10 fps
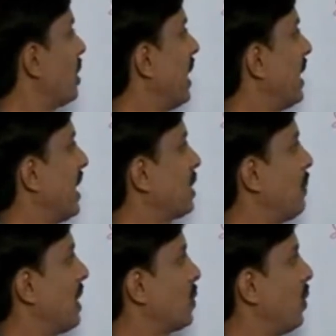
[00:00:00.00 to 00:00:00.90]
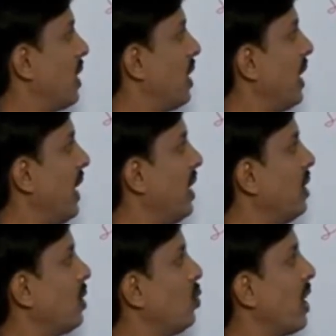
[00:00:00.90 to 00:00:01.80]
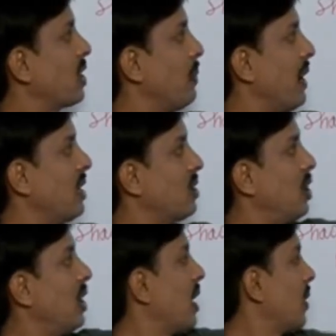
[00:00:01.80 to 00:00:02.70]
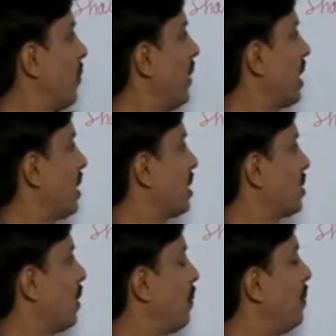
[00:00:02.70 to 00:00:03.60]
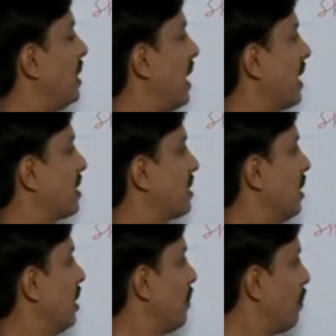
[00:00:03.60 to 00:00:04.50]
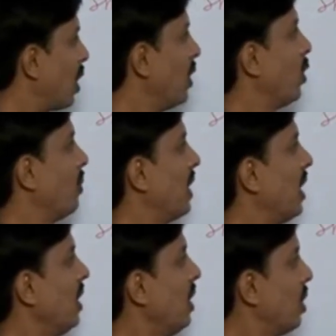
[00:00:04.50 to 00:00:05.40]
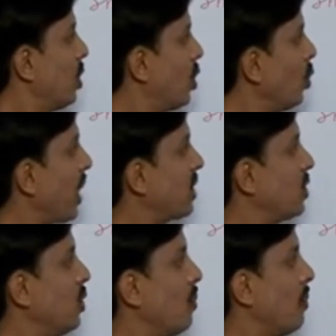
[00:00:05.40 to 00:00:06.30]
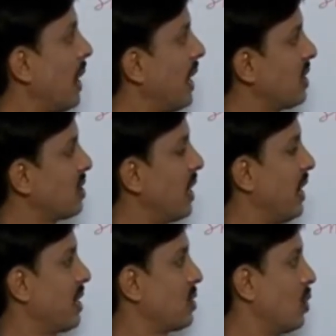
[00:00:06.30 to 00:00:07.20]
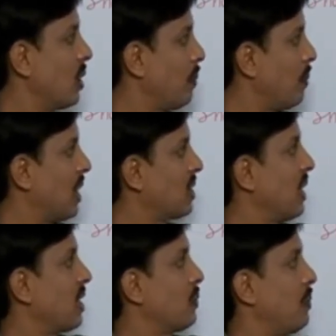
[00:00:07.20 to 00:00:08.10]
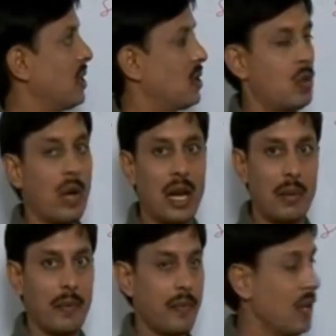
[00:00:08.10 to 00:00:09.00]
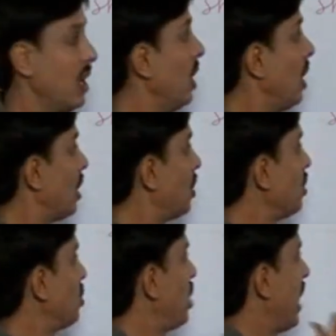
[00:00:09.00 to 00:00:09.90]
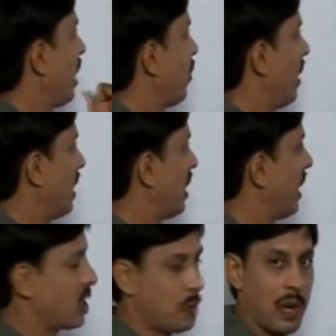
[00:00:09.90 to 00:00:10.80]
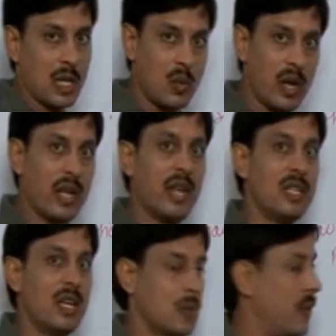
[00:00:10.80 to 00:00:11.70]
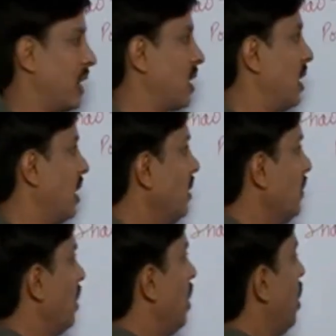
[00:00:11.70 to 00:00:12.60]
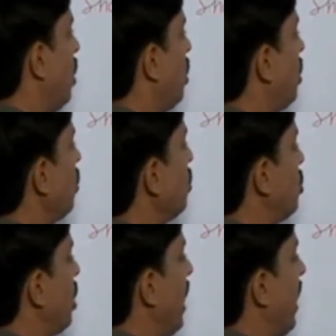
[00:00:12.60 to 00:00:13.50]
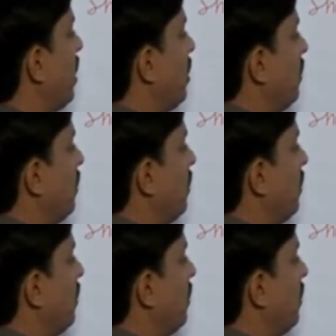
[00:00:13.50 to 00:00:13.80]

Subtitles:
that x plus 1 and 2x minus 3 are factors of px polynomial 2x cube minus 9x square plus x plus 12. To check whether x plus 1 is its factor, to check